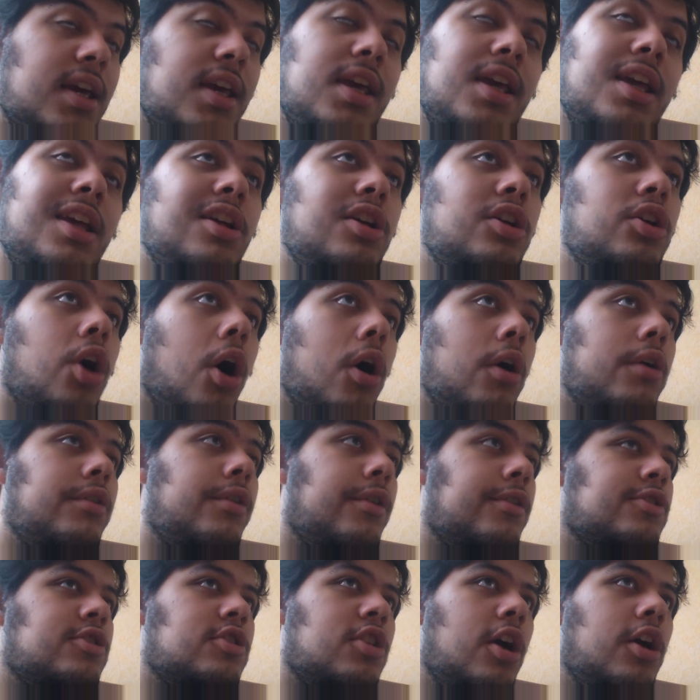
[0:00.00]
he
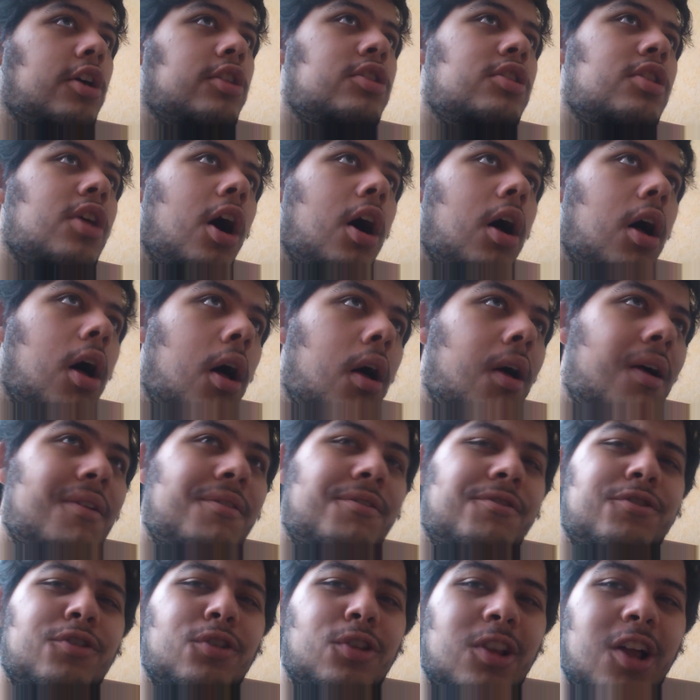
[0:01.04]
garners an
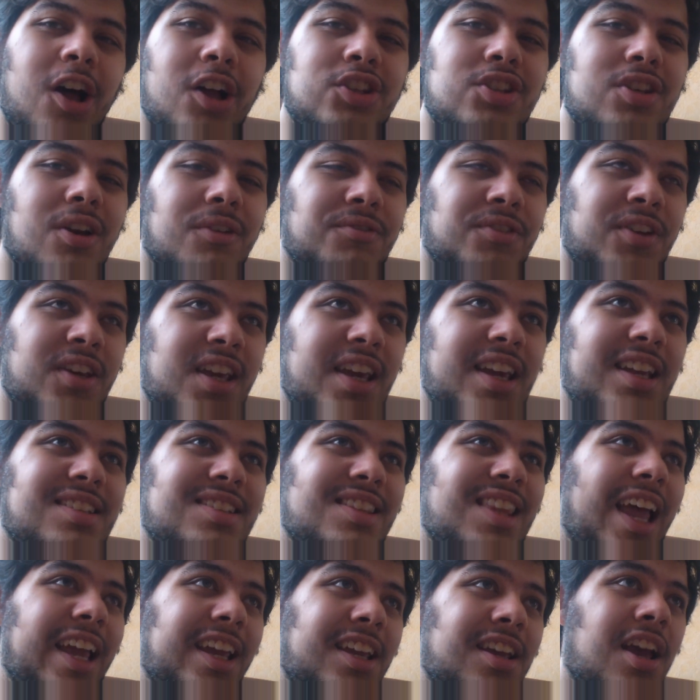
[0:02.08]
awful lot of
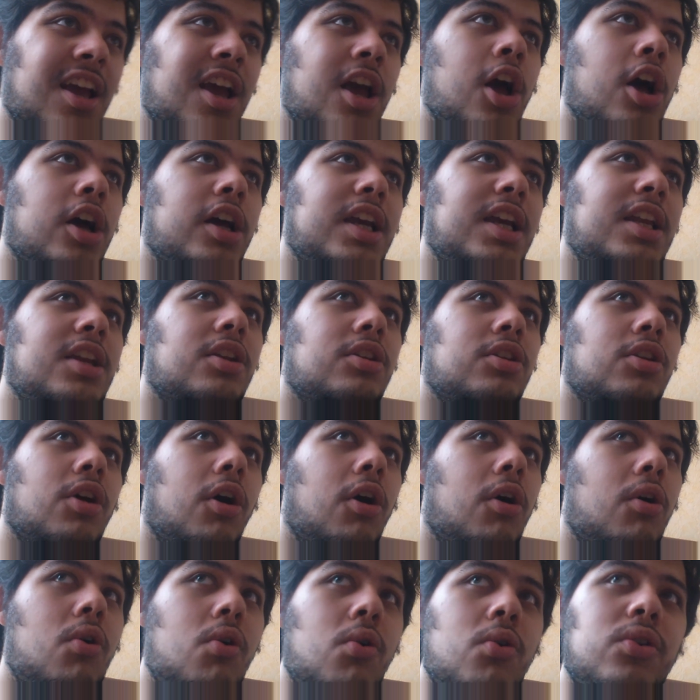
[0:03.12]
heat, like, in an
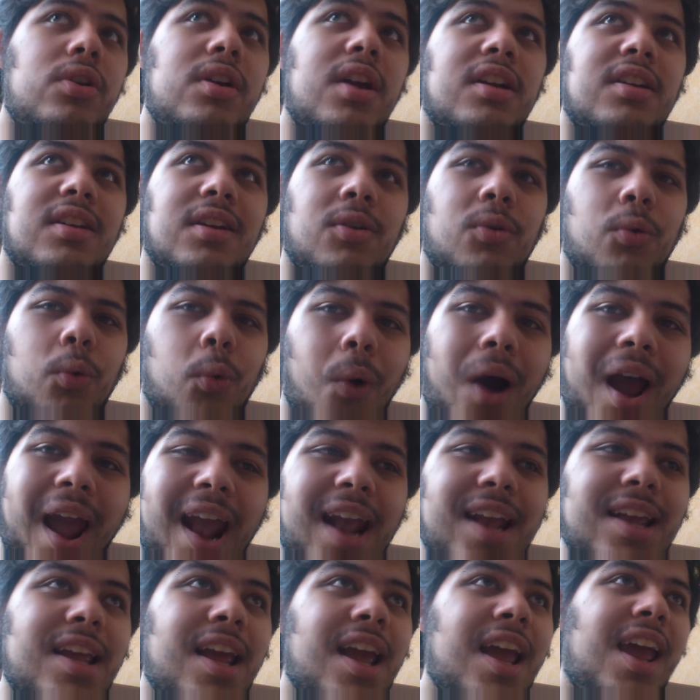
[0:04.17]
organic
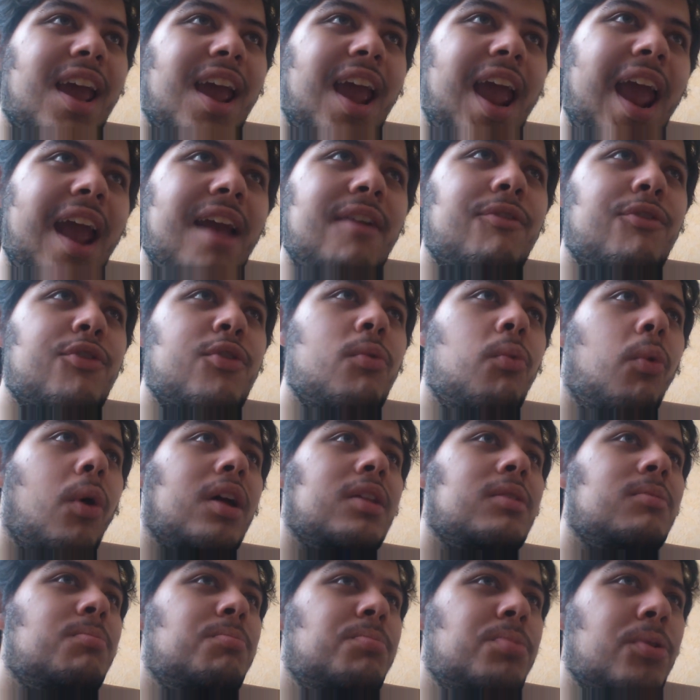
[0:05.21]
way.
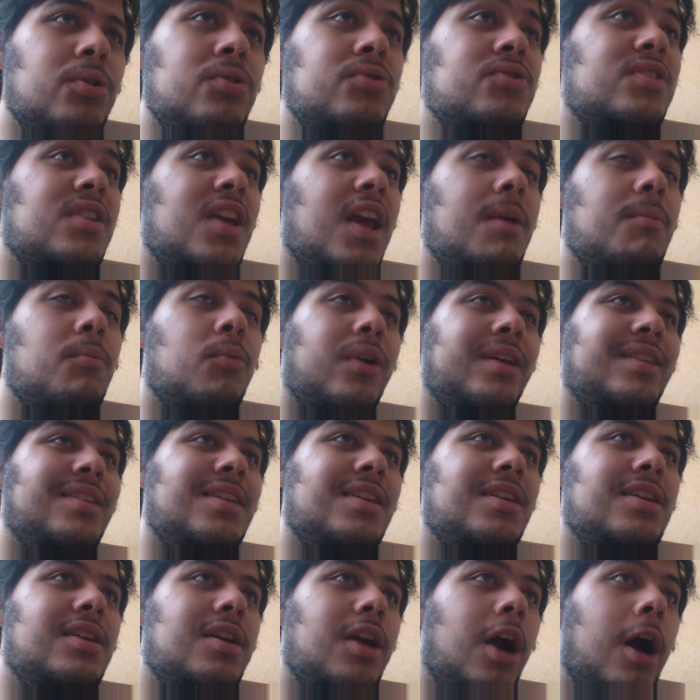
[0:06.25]
Everyone boos him when
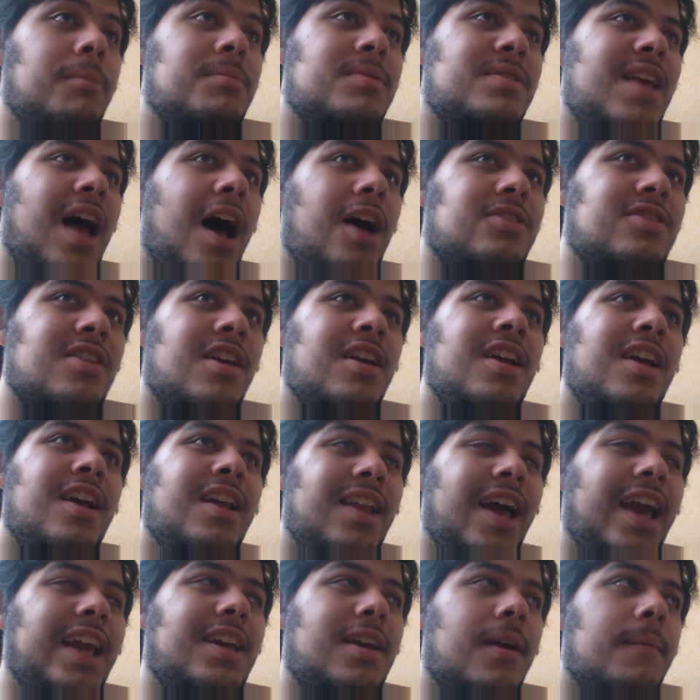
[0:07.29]
he comes out.
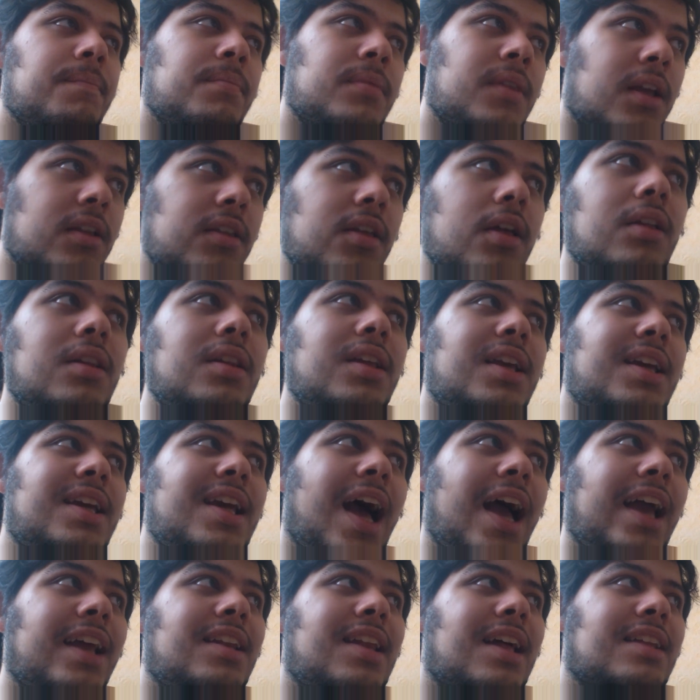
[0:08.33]
Like, the only
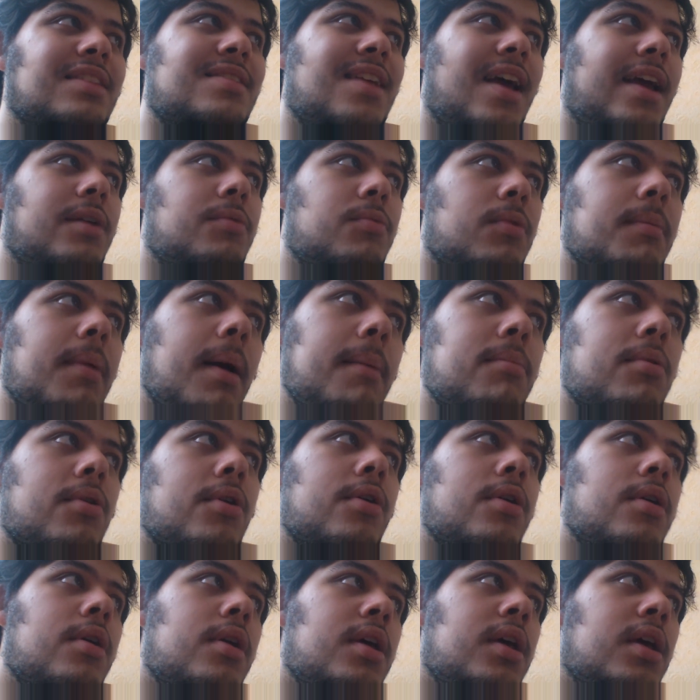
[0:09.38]
guy that I
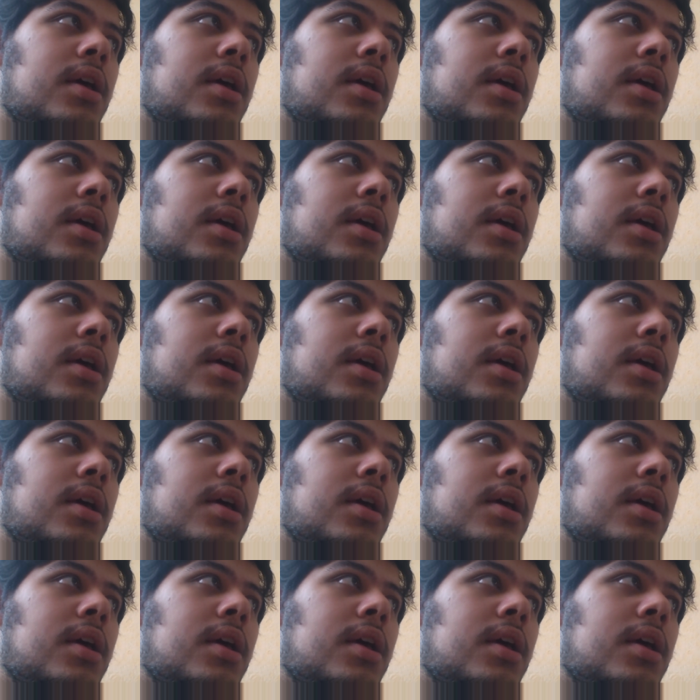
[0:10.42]
remember